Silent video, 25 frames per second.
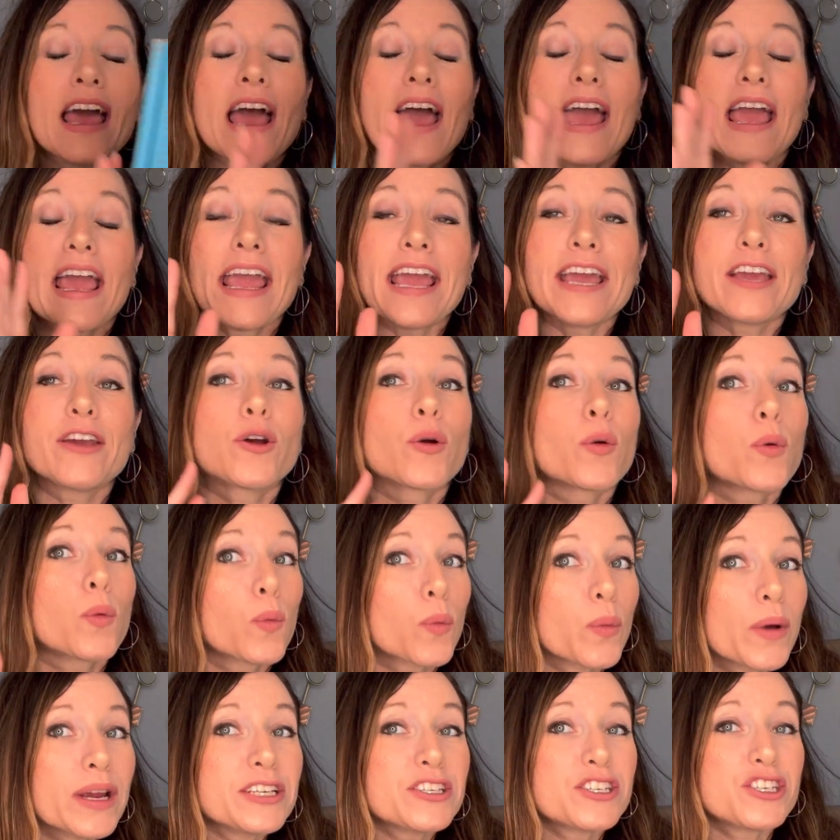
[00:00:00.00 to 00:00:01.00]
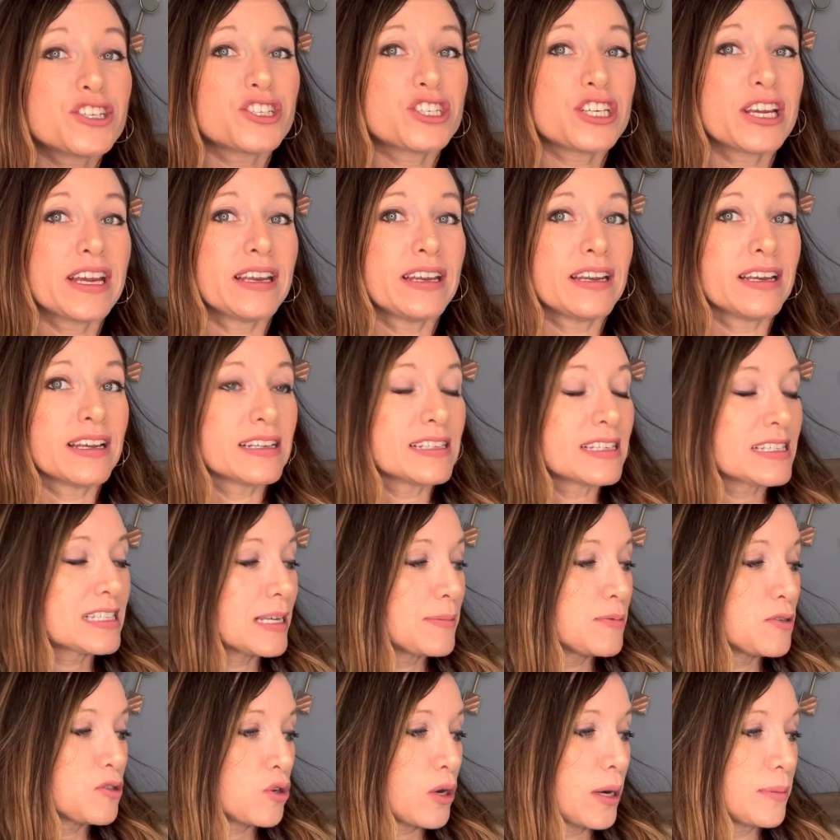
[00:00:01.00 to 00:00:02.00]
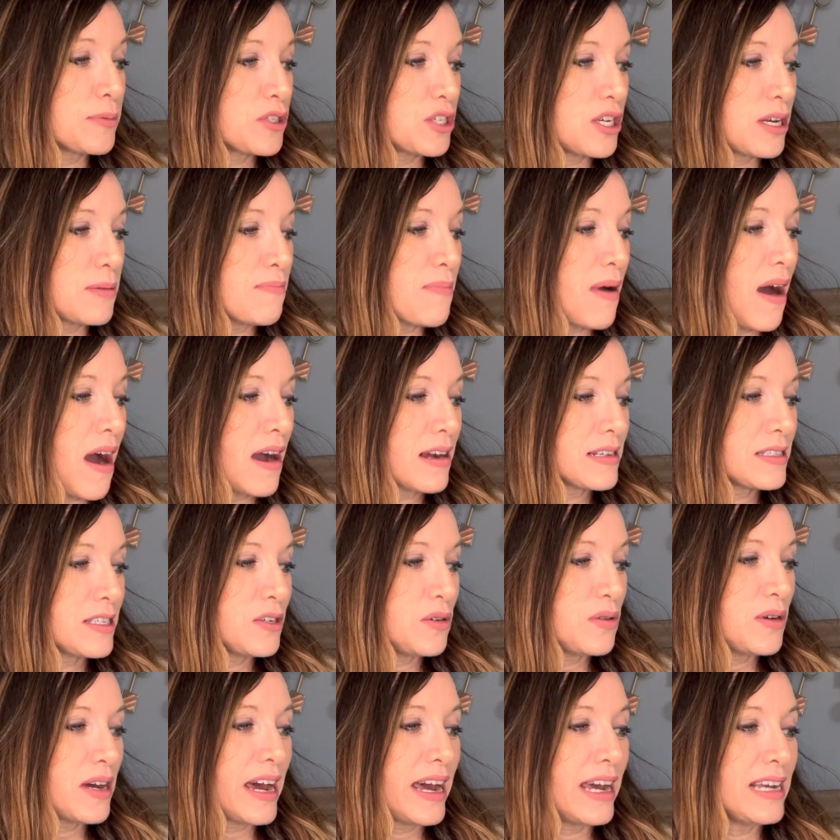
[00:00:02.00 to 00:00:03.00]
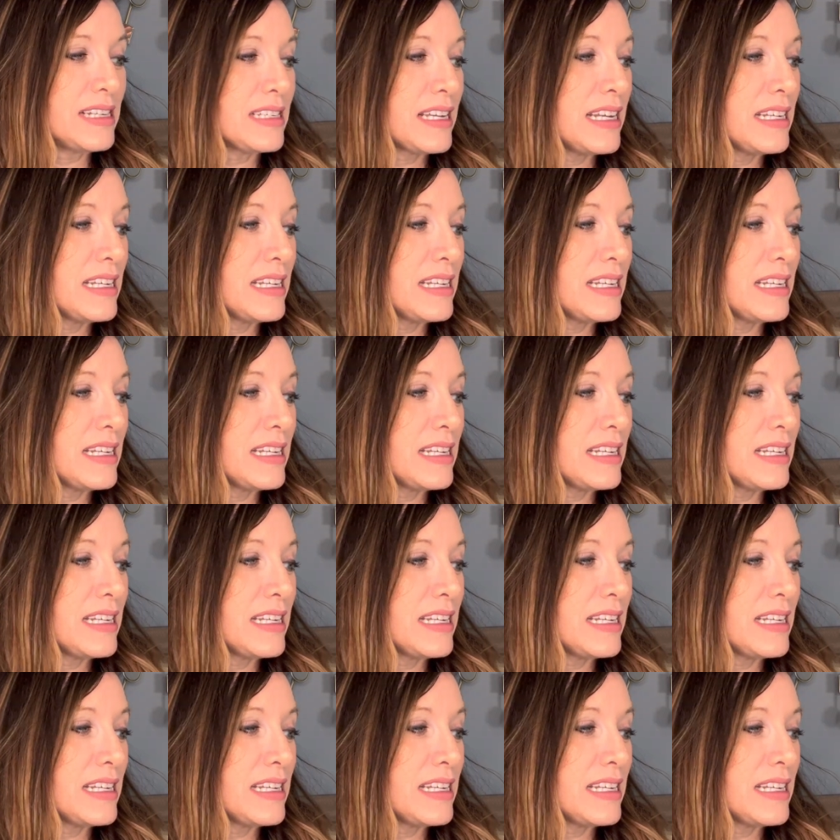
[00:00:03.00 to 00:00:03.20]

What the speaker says: a Christian subscription box, you guys.